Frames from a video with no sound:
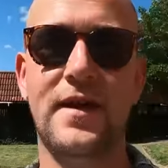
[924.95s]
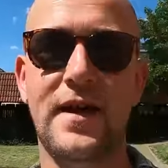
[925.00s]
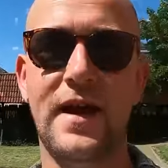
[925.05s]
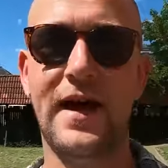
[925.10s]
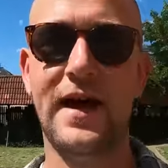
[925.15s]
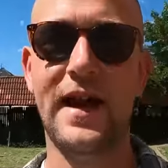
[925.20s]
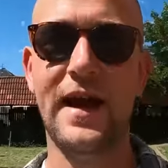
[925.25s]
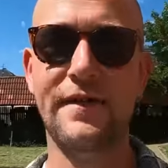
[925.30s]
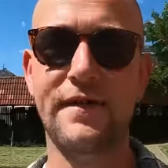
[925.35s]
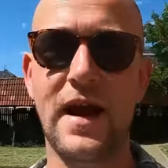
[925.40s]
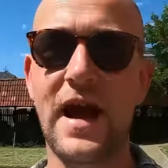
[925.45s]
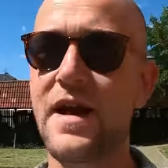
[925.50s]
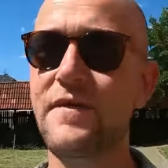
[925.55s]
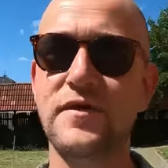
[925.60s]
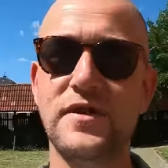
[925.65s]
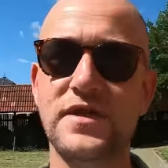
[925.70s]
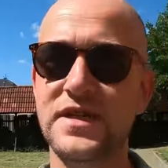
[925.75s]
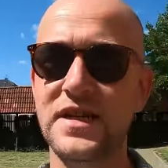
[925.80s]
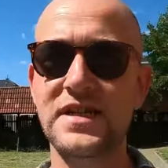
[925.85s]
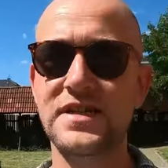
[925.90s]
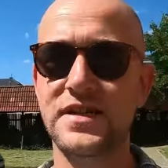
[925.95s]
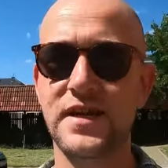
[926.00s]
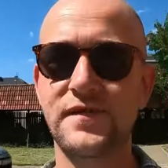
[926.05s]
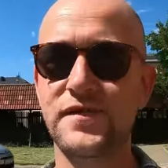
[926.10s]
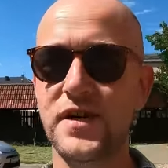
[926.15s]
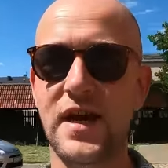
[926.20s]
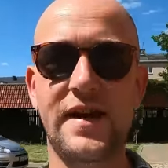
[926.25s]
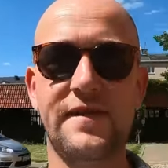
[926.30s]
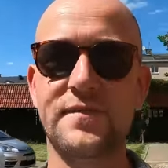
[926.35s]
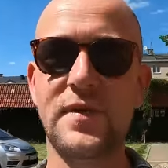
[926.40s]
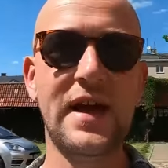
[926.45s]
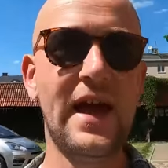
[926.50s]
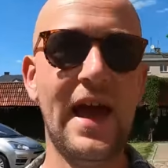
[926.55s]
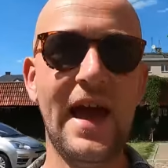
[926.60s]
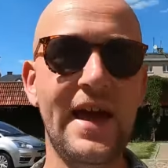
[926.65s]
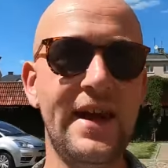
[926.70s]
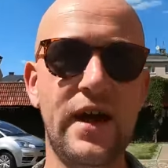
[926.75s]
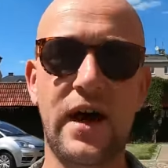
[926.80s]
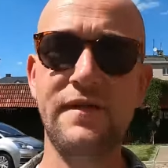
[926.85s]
And ever, ever, since I've shaved my head,